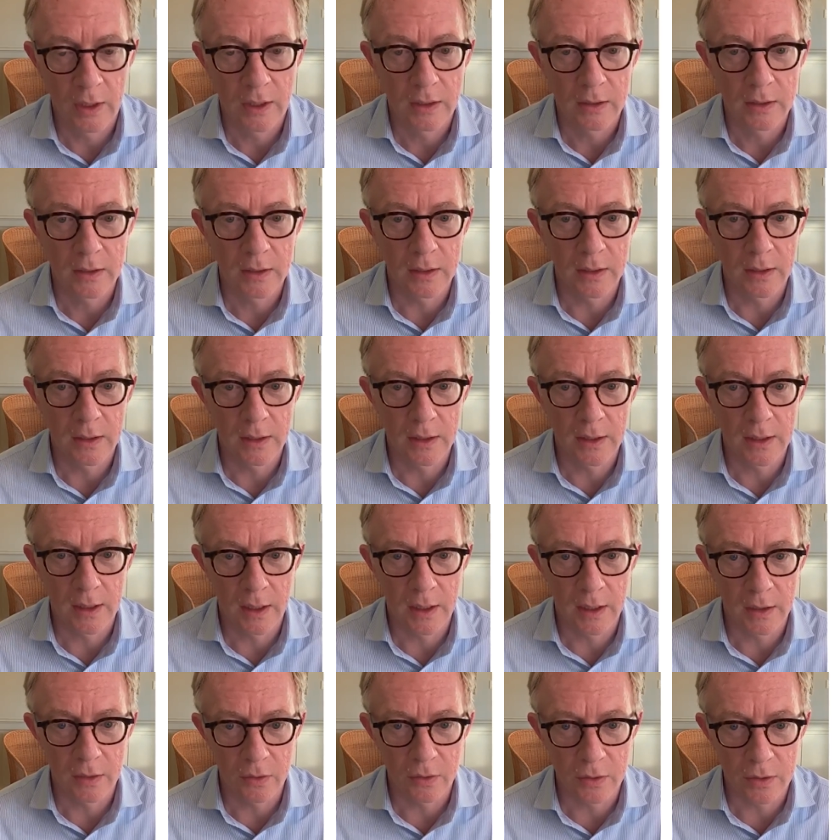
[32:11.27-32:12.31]
the
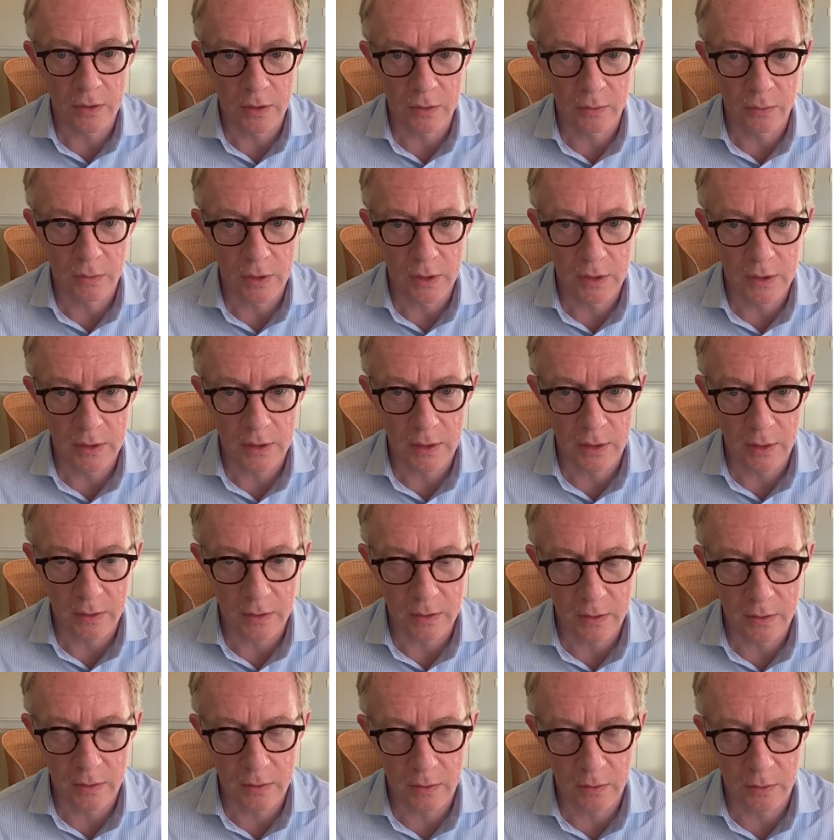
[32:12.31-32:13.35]
indicators that we
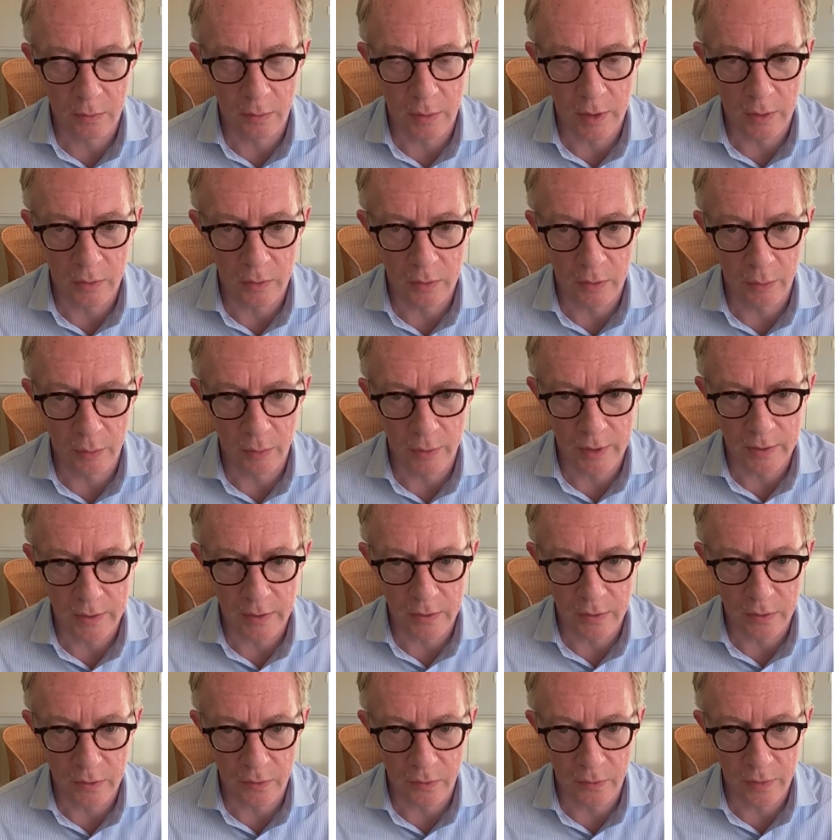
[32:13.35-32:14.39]
discussed about the presence
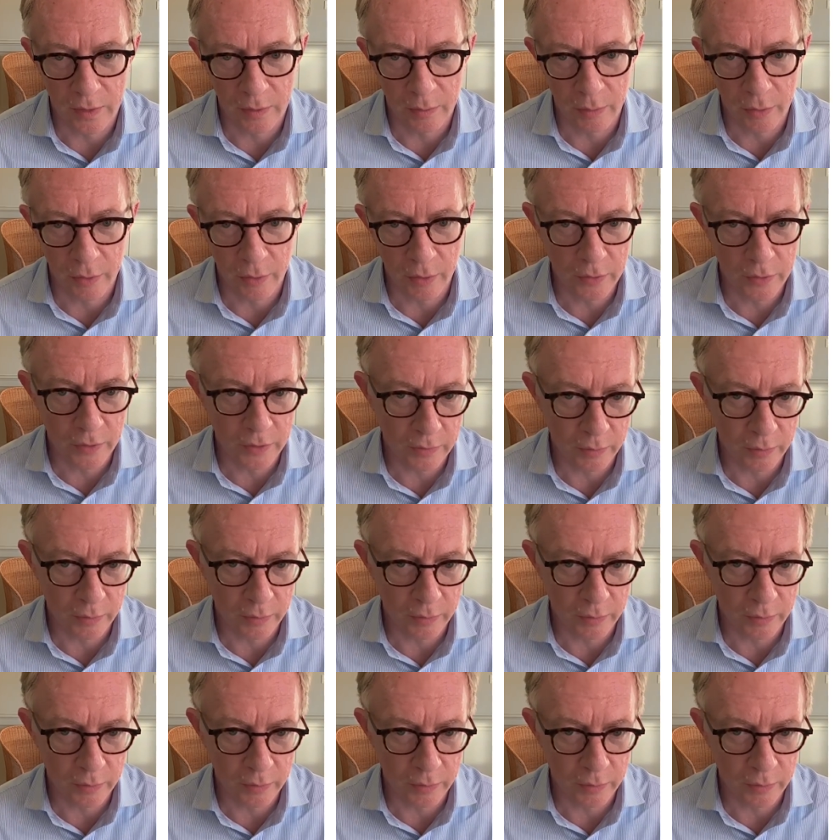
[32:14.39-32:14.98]
of fibrosis,